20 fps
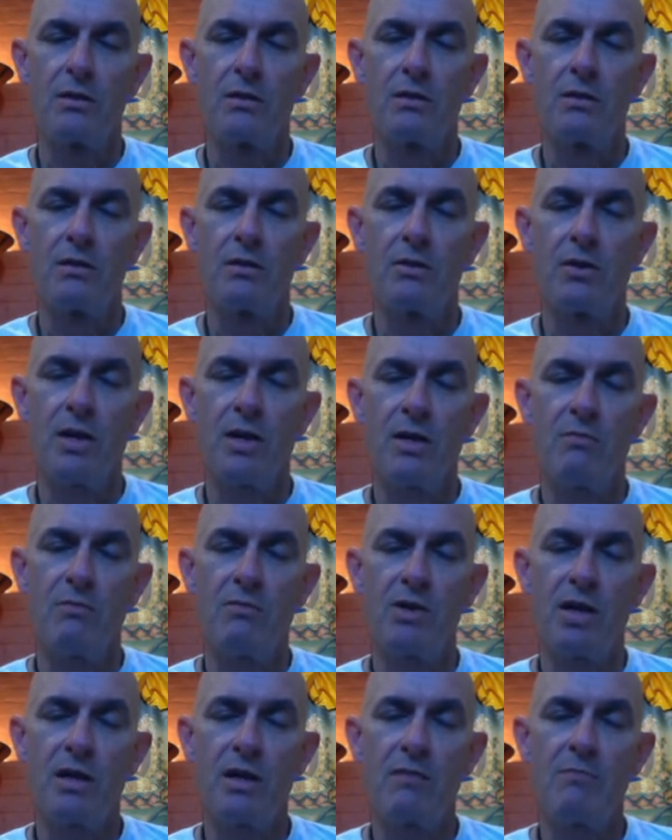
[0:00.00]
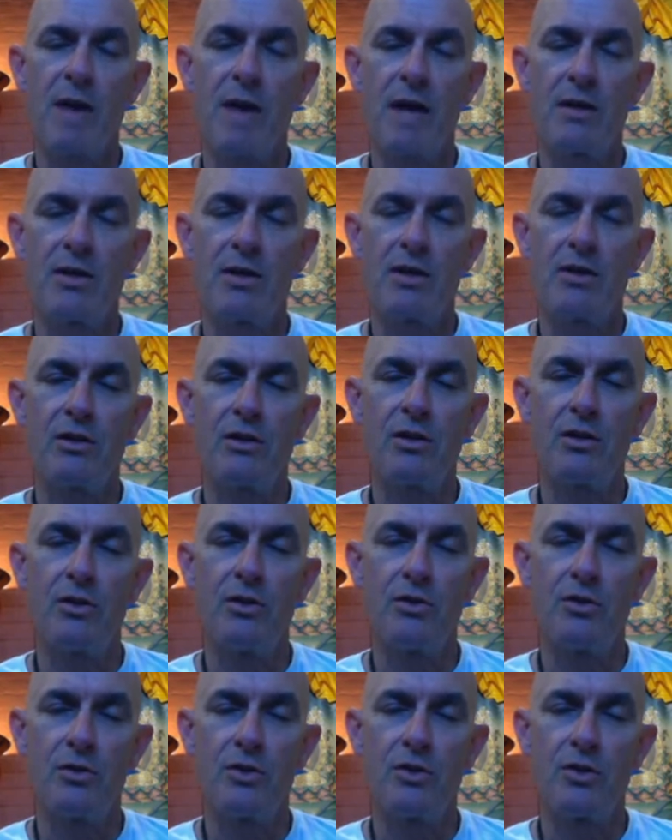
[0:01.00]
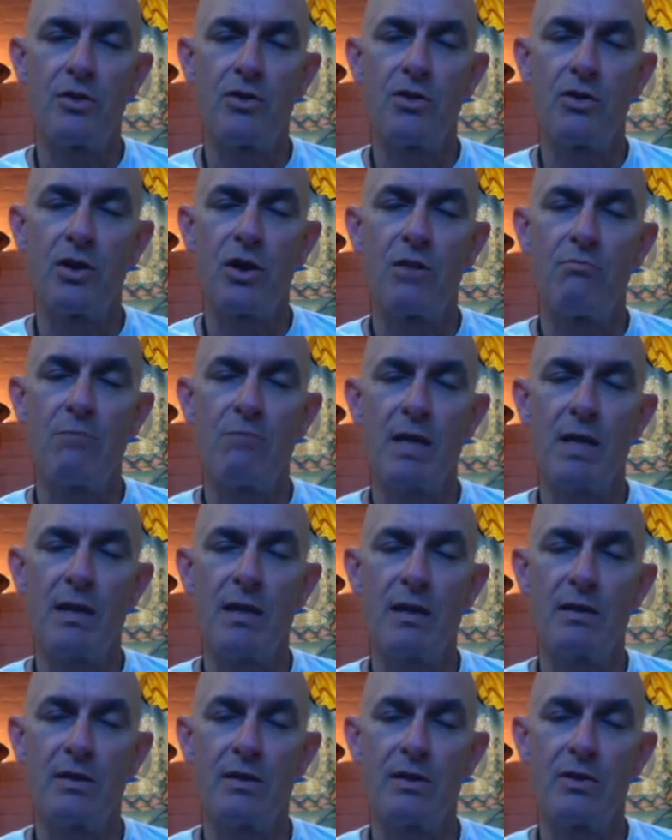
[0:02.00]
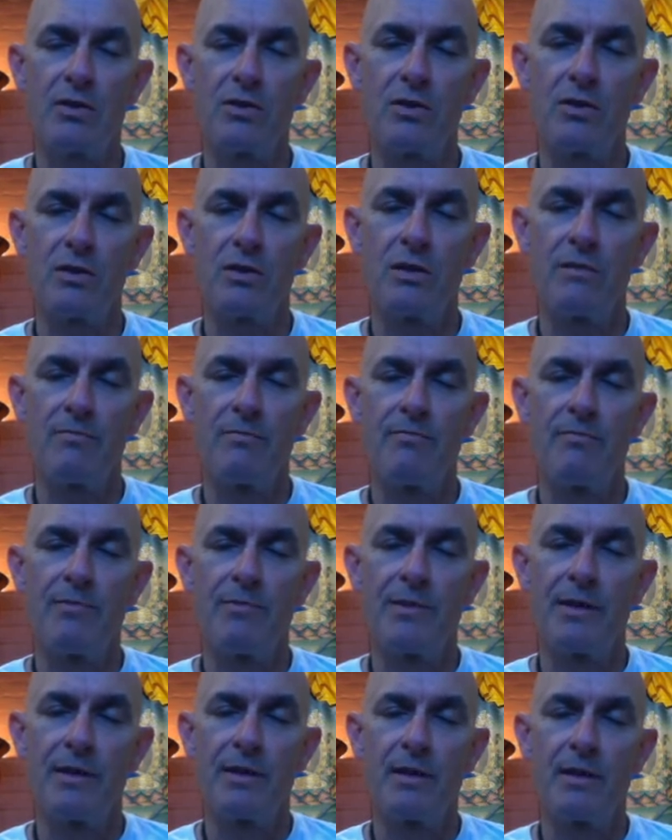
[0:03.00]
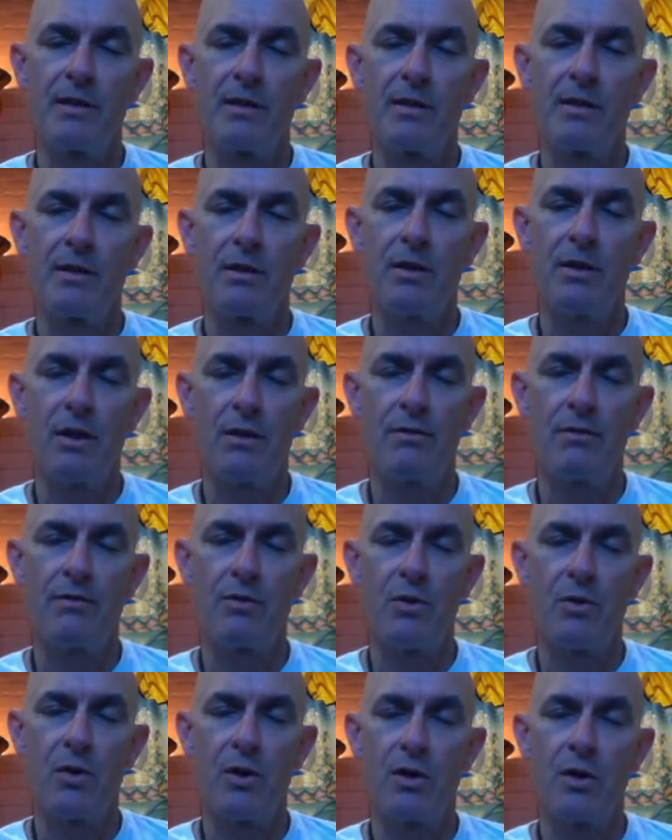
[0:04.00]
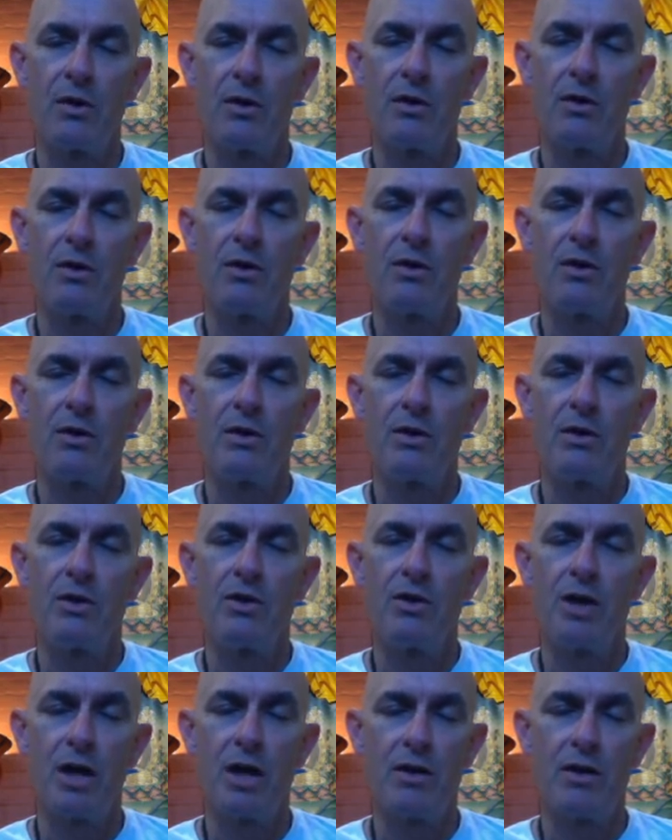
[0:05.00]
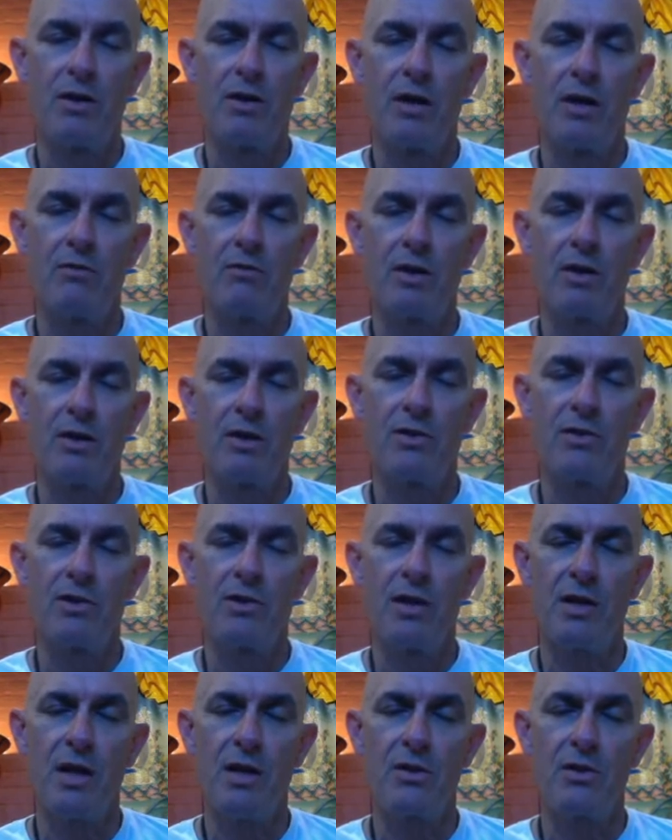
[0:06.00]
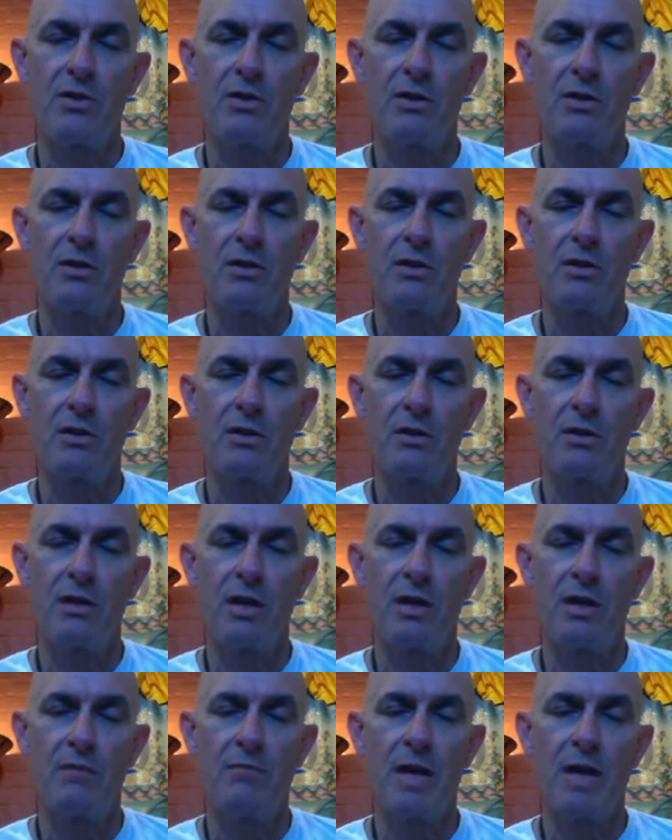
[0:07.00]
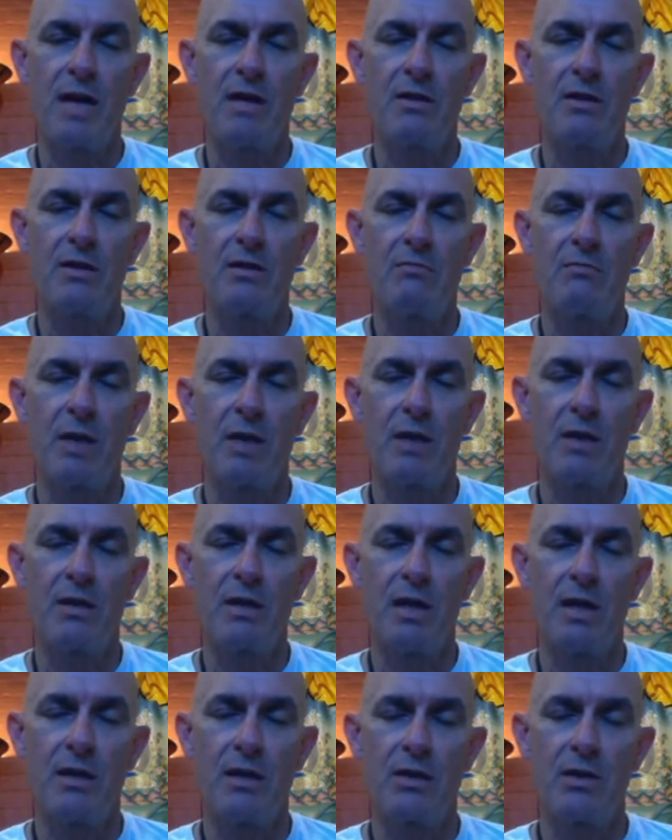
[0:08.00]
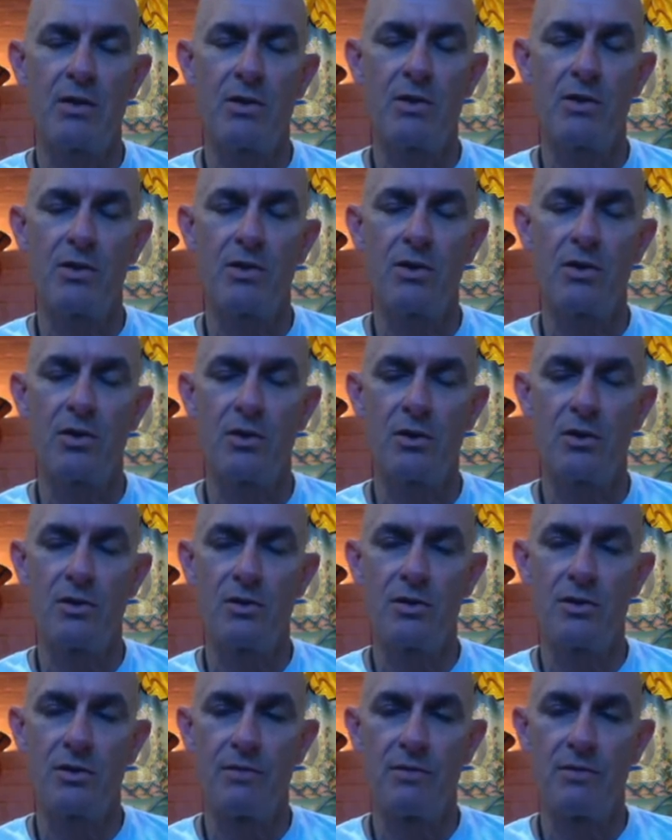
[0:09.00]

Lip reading: Dreams and magical illusions are meaningless. Therefore, generate renunciation and abandon mundane concerns.